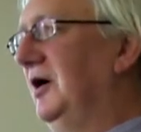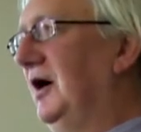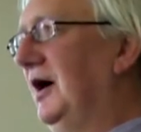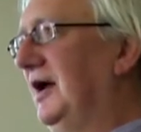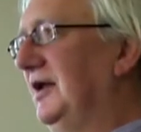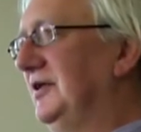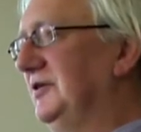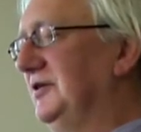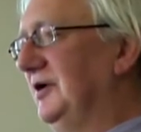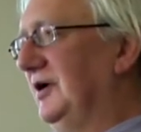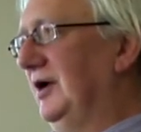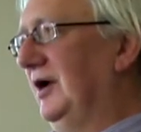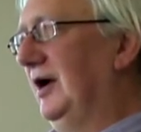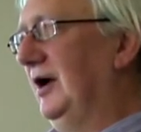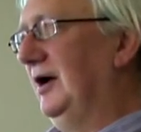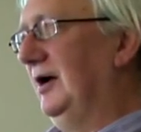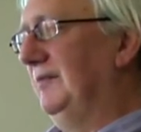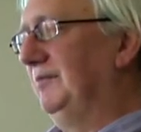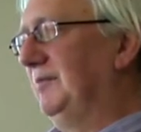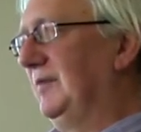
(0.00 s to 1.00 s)
And
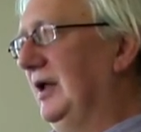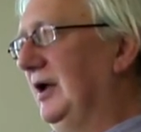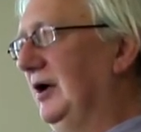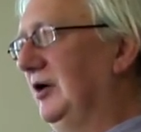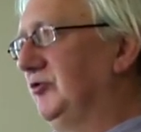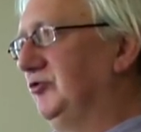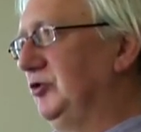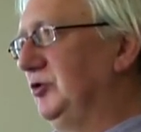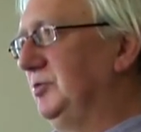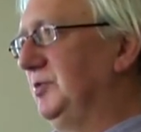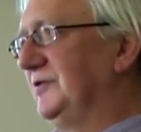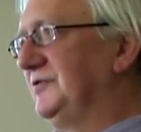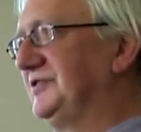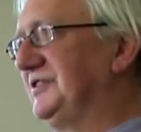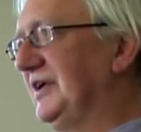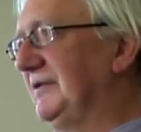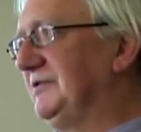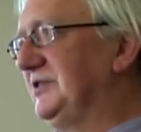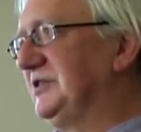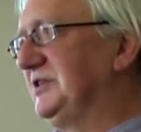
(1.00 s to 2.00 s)
a group of
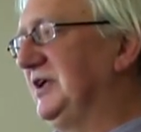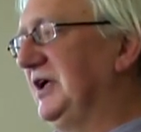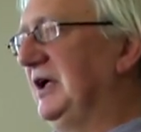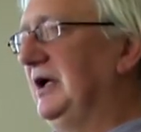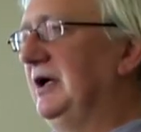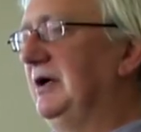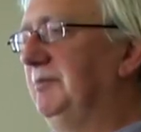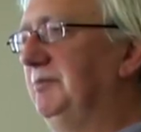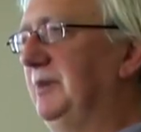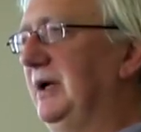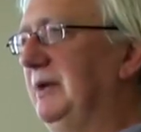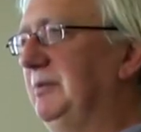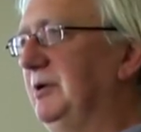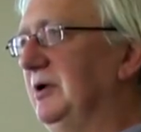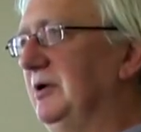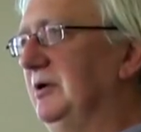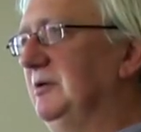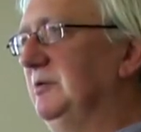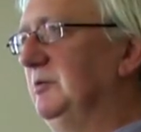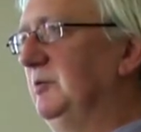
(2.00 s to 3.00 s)
70
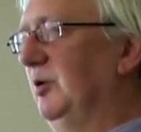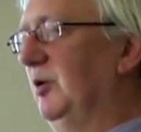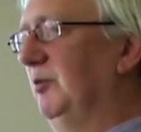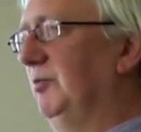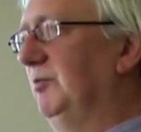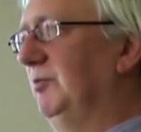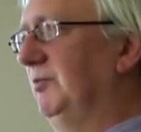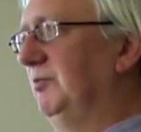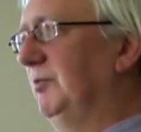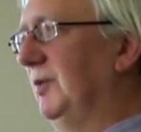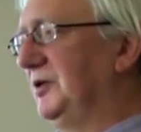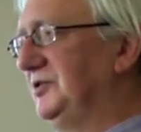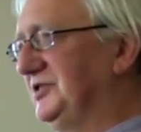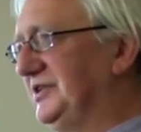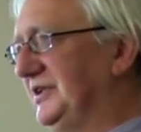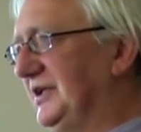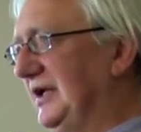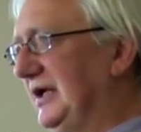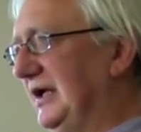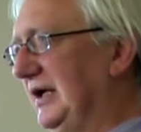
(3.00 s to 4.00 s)
people,
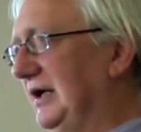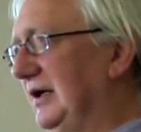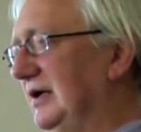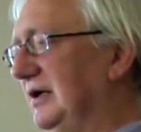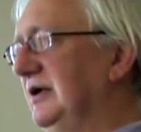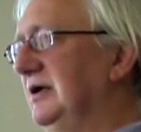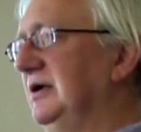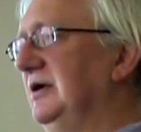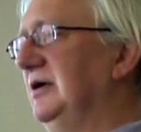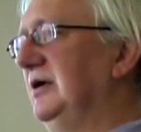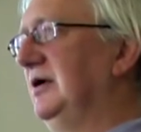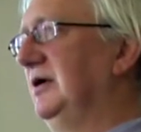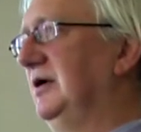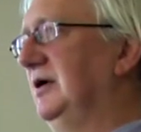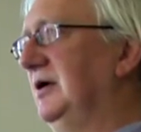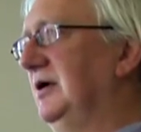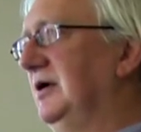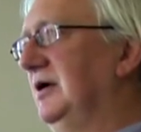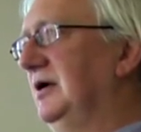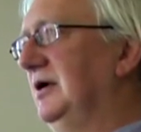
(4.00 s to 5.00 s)
mostly
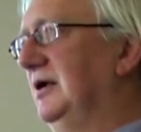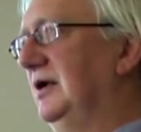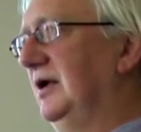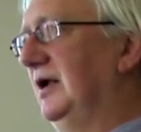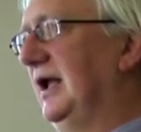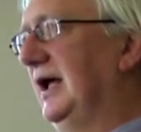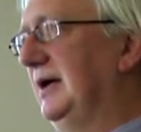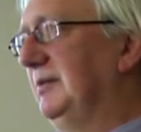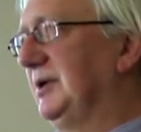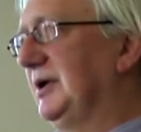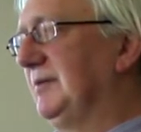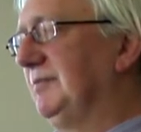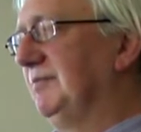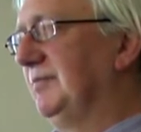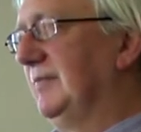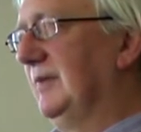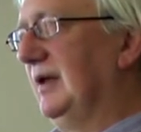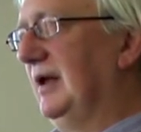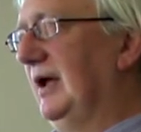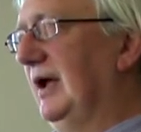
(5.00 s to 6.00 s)

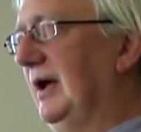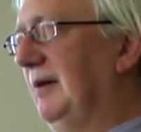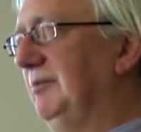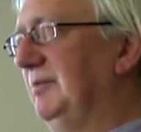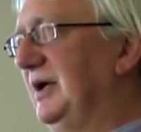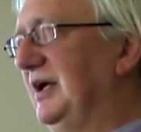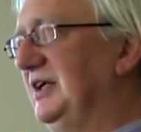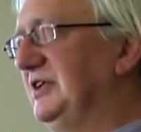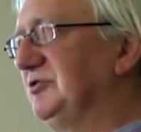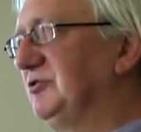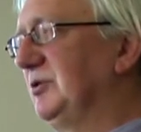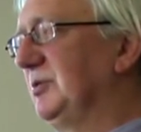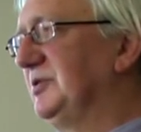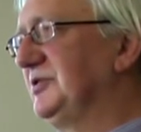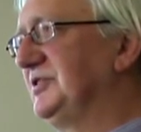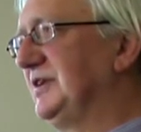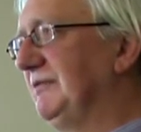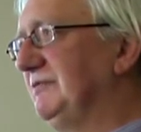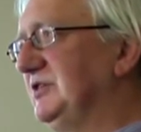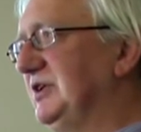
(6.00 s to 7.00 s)
Labour MPs, a group
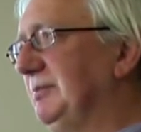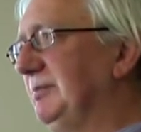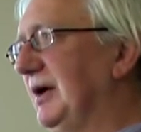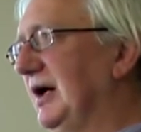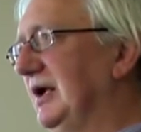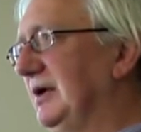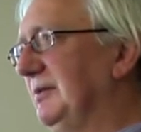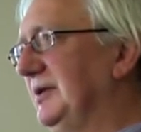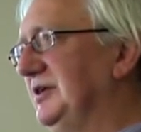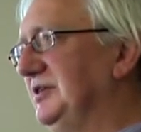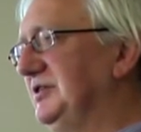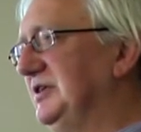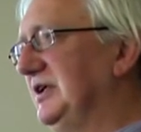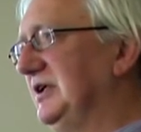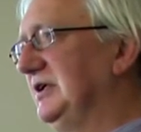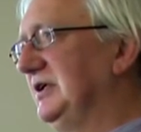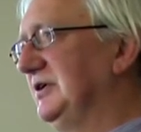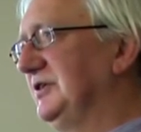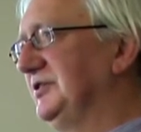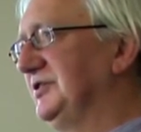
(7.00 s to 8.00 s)
of 70
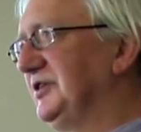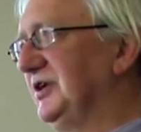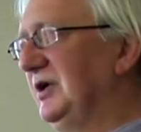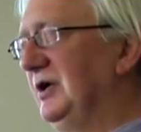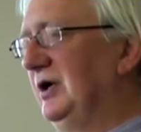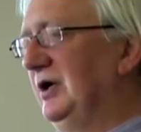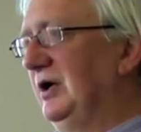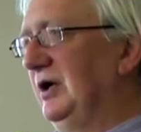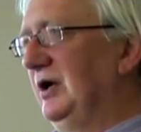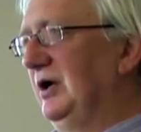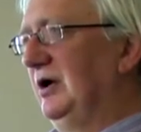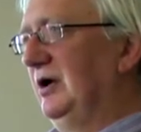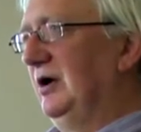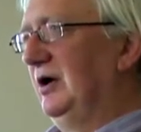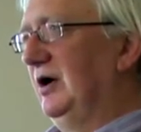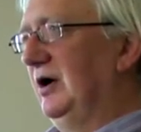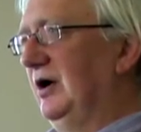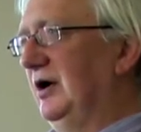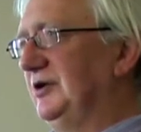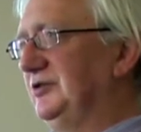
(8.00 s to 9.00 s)
parliamentarians,
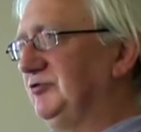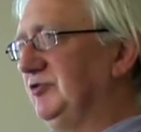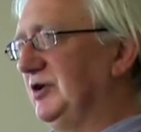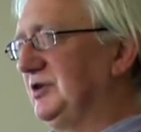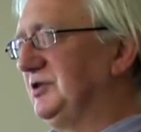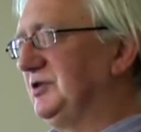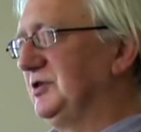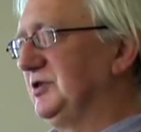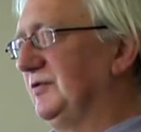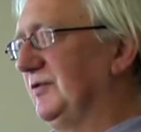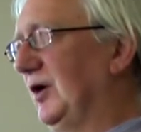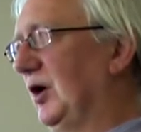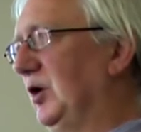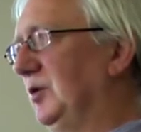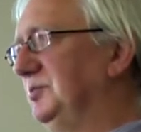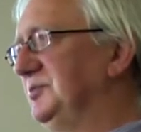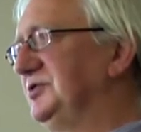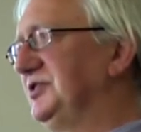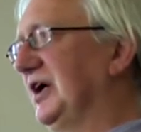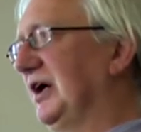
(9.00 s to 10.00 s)
has written to the
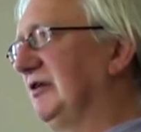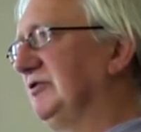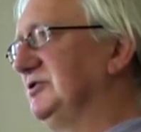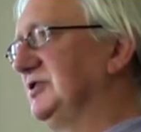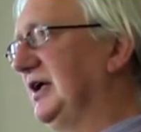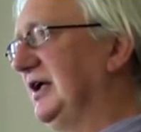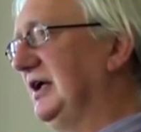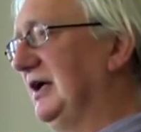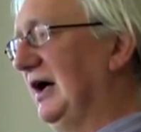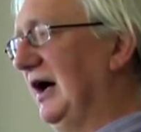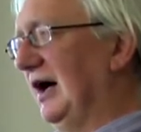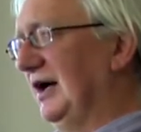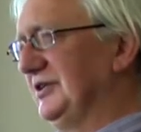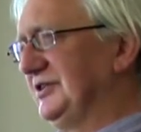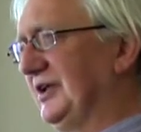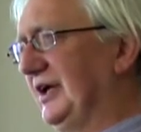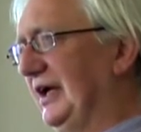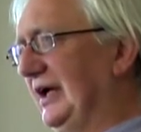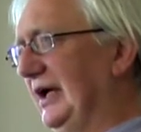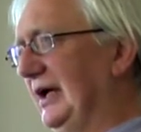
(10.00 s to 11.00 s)
Home Secretary
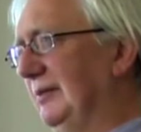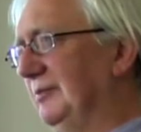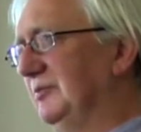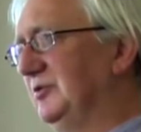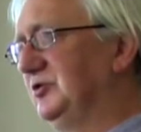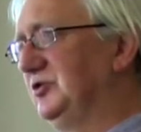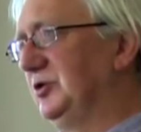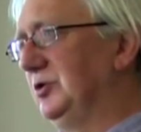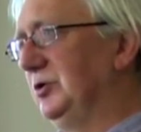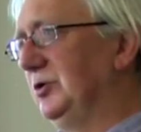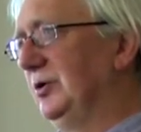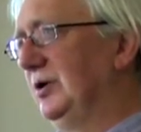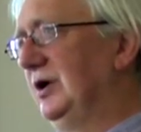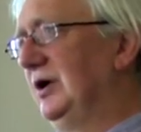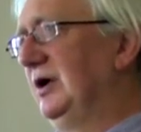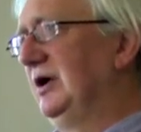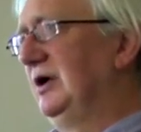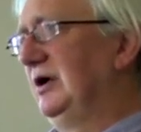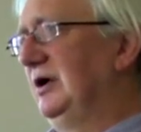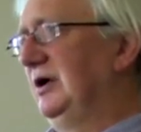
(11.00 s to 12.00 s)
asking him to
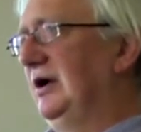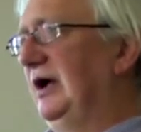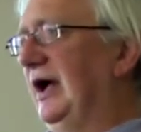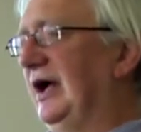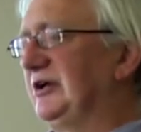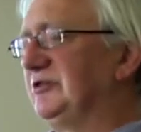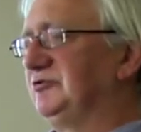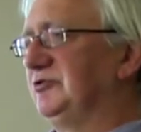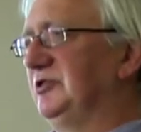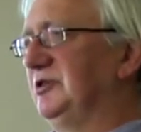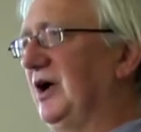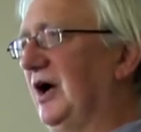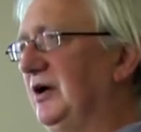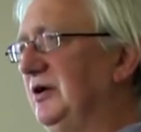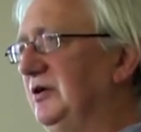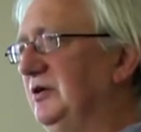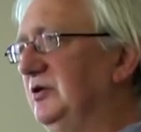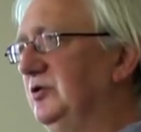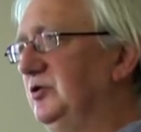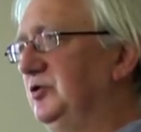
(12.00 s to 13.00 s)

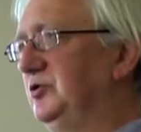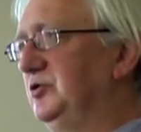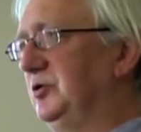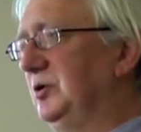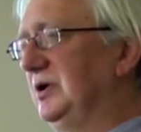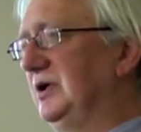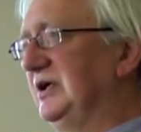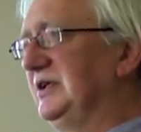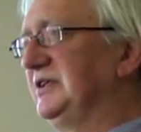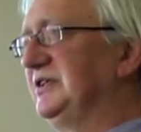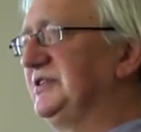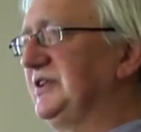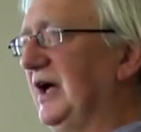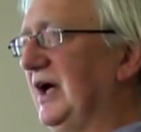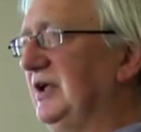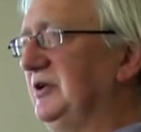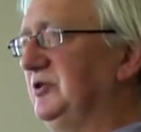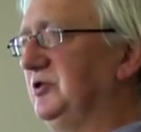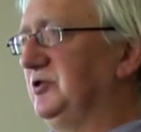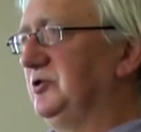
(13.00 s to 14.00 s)
extradite Julian
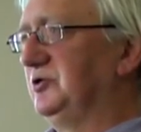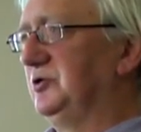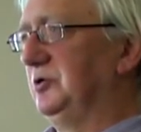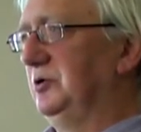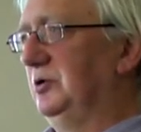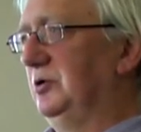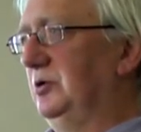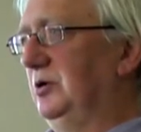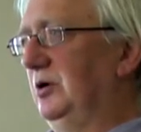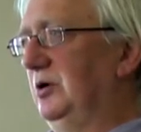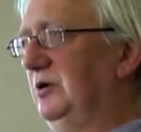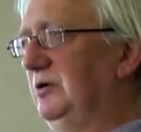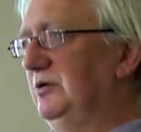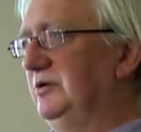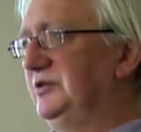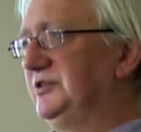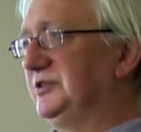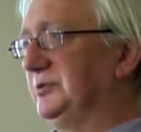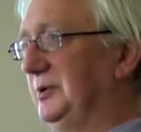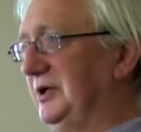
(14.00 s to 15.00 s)
Assange to
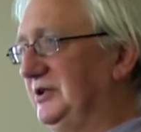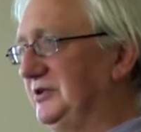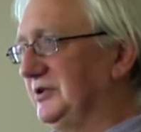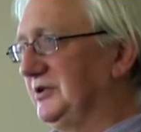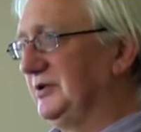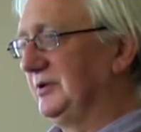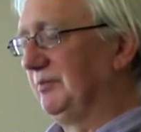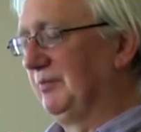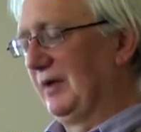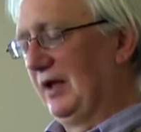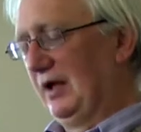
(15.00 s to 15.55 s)
Sweden.